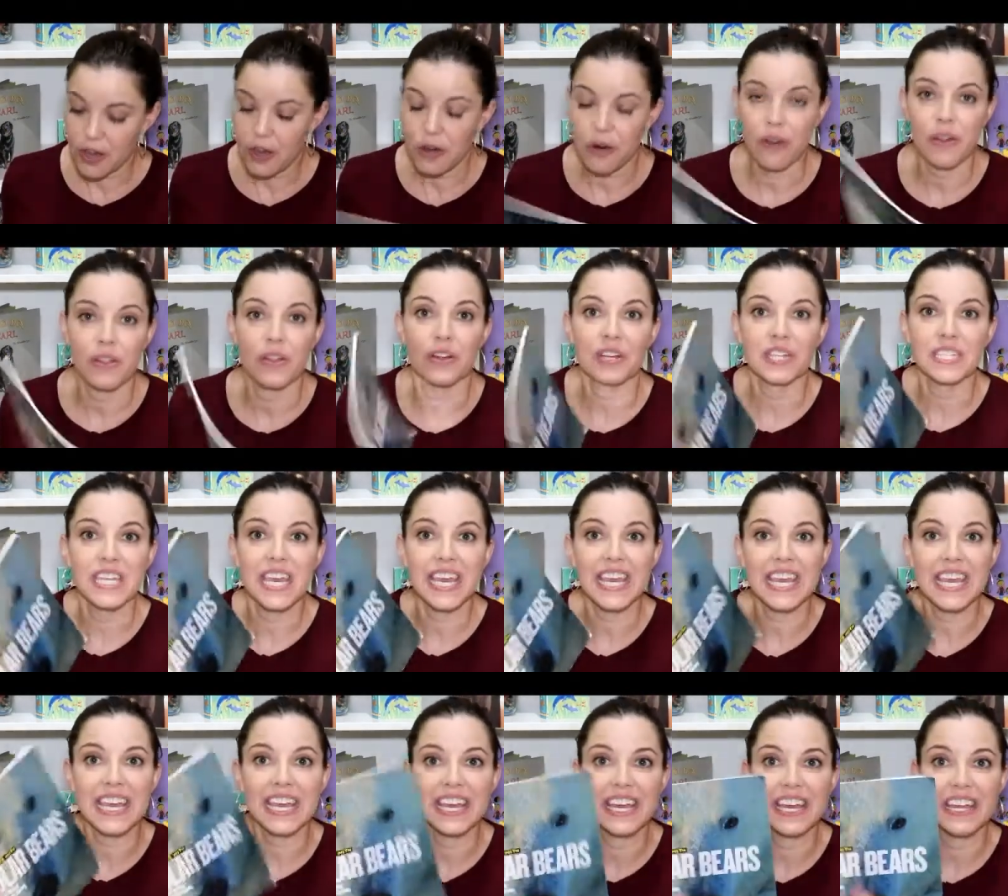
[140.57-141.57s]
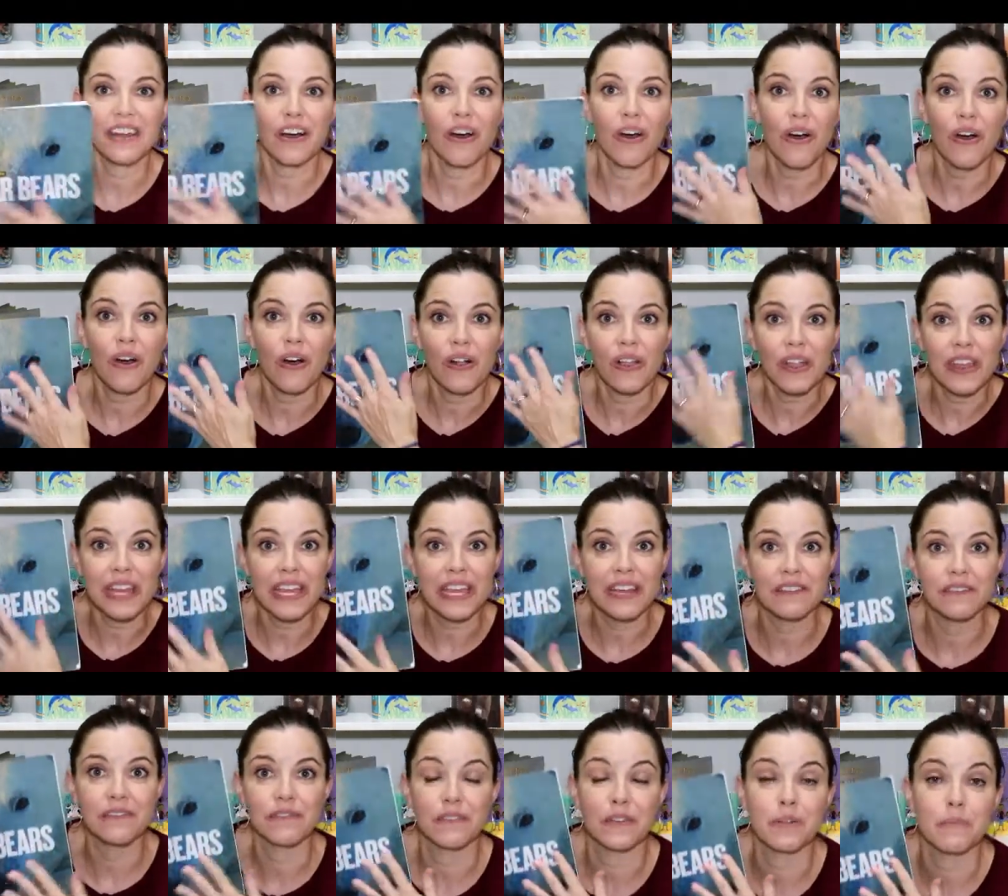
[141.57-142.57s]
or they're taking in all the
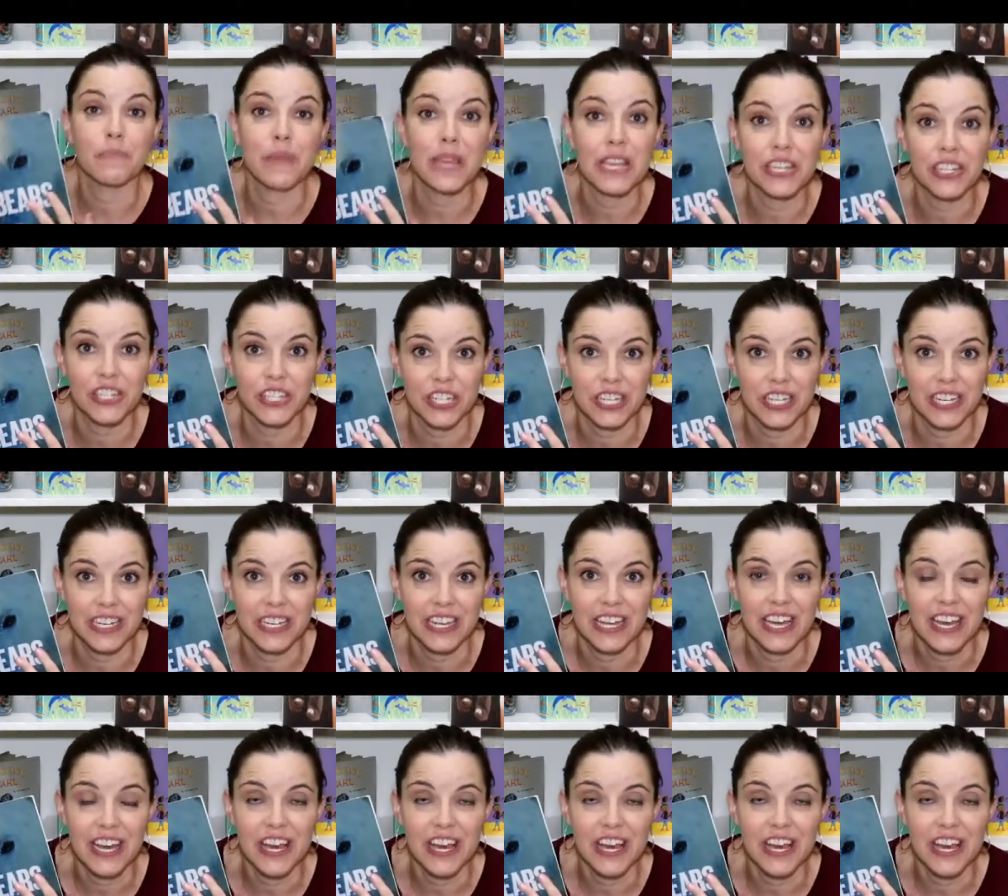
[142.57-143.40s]
information